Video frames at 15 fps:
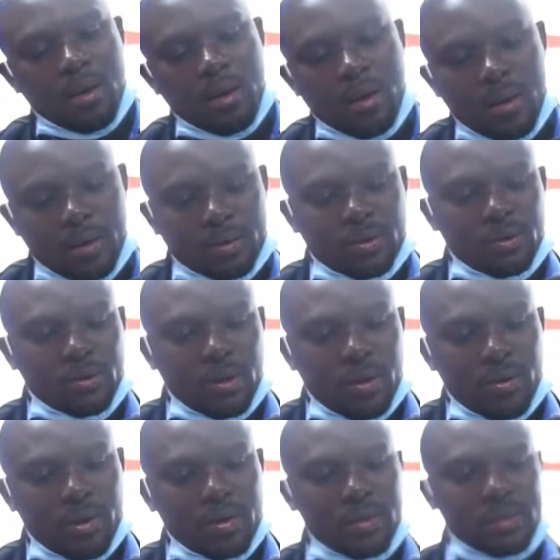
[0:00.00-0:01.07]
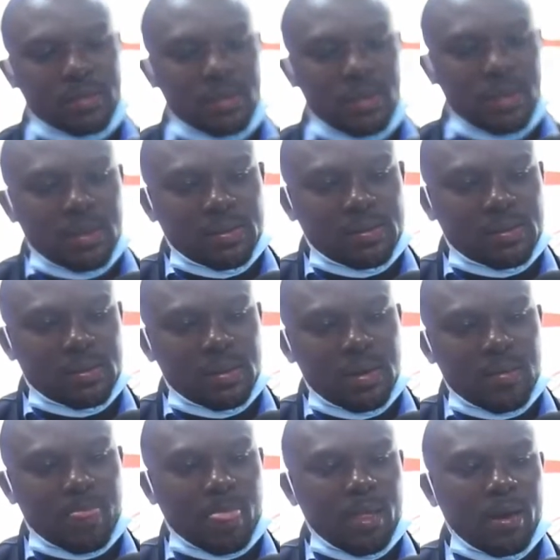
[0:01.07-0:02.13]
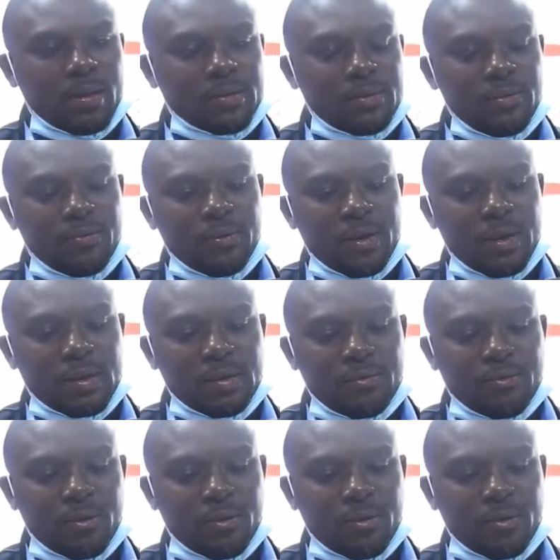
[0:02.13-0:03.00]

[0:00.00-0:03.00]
To our listeners, as you've heard